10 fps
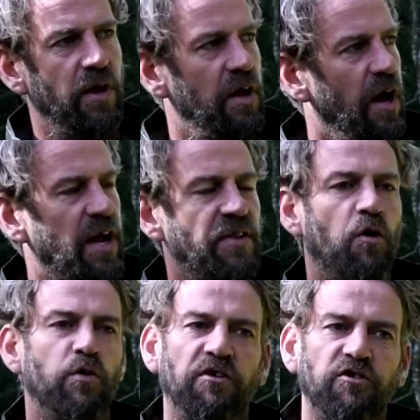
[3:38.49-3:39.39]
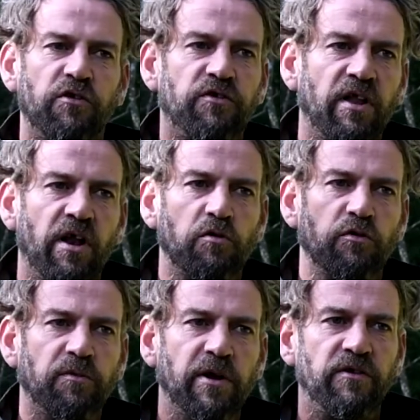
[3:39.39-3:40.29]
and again that all gets used in the local
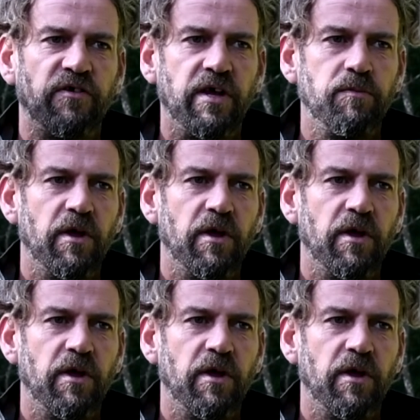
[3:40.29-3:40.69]
community.